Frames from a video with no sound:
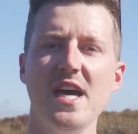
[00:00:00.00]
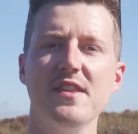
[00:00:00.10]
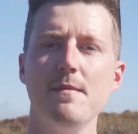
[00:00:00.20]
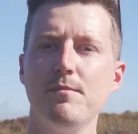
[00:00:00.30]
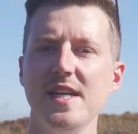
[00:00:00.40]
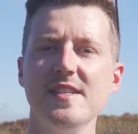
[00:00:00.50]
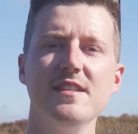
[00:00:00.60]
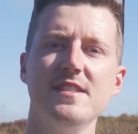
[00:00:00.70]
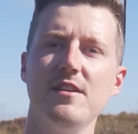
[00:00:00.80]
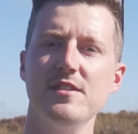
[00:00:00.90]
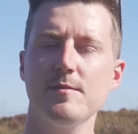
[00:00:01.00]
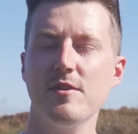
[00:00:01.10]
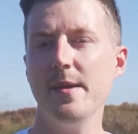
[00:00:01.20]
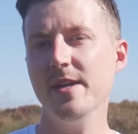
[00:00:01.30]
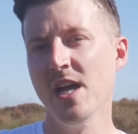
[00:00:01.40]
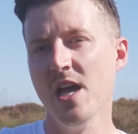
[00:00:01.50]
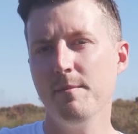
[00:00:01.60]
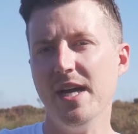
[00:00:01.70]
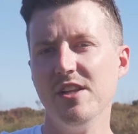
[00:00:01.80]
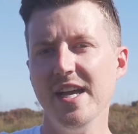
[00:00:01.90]
that, then please consider subscribing
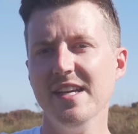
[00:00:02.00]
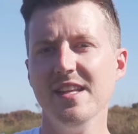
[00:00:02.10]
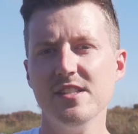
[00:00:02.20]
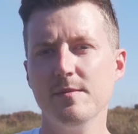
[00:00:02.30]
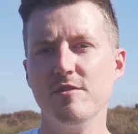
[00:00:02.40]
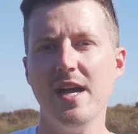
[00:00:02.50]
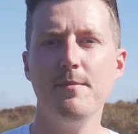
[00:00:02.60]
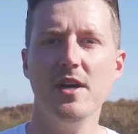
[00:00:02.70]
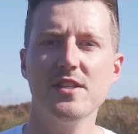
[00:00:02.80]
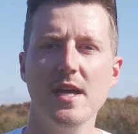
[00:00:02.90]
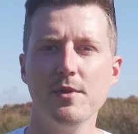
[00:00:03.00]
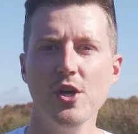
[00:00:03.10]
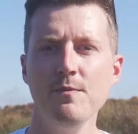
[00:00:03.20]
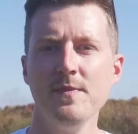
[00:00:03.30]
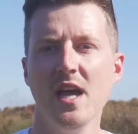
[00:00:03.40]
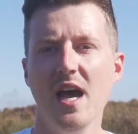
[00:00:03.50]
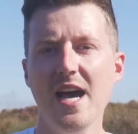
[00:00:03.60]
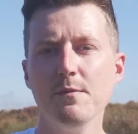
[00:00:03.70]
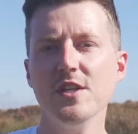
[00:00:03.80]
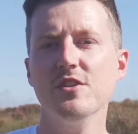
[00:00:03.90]
by clicking that subscribe button down below.
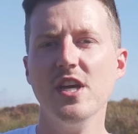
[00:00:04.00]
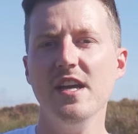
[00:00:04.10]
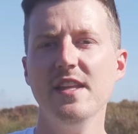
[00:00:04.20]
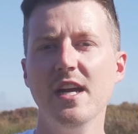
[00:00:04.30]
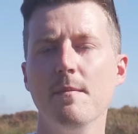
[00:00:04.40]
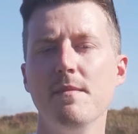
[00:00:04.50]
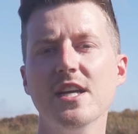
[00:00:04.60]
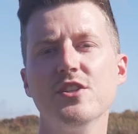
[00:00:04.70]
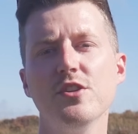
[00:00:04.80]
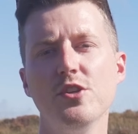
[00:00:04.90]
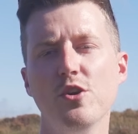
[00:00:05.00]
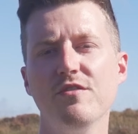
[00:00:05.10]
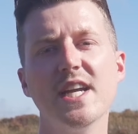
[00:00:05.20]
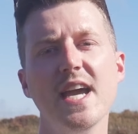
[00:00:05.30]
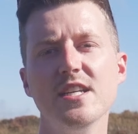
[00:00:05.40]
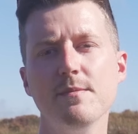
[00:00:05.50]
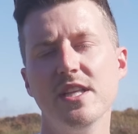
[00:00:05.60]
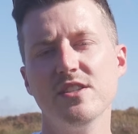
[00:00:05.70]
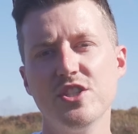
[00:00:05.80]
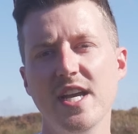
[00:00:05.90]
And when you're down there, make sure the notification
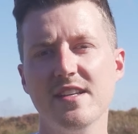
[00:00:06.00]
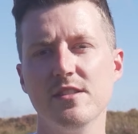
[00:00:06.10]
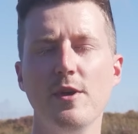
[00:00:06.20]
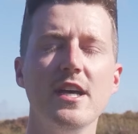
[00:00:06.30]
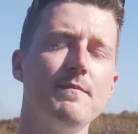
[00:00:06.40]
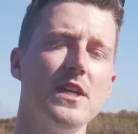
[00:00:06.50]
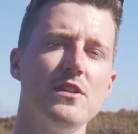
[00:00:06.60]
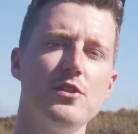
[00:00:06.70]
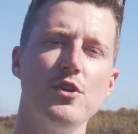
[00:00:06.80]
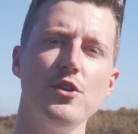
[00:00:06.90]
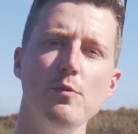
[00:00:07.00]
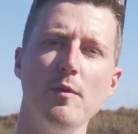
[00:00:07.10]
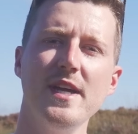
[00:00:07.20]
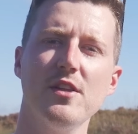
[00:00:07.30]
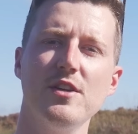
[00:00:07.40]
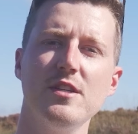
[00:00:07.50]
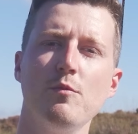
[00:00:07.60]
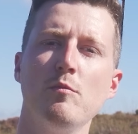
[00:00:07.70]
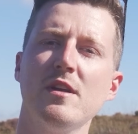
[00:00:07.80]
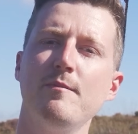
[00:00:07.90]
bell is checked as well, so that you will be
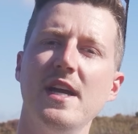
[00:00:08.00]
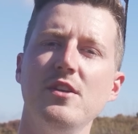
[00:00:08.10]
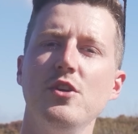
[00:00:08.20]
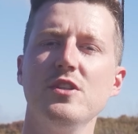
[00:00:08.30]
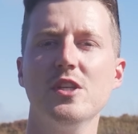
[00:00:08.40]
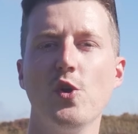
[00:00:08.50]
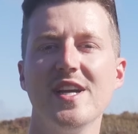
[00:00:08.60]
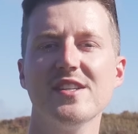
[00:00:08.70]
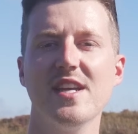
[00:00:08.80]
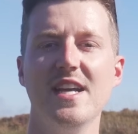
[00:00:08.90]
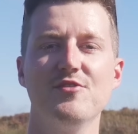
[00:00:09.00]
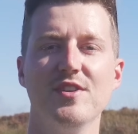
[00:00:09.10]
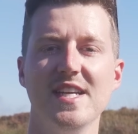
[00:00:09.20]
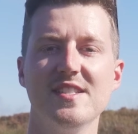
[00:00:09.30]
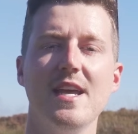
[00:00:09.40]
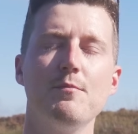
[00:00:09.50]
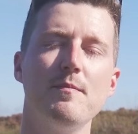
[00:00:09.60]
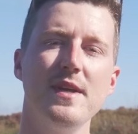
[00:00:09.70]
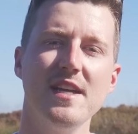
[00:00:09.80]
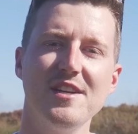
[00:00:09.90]
alerted when one of my new tutorials is released. It
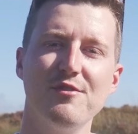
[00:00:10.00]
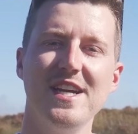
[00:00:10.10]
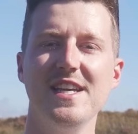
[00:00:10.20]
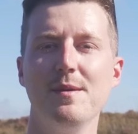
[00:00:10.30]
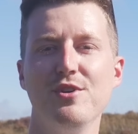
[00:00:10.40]
would be greatly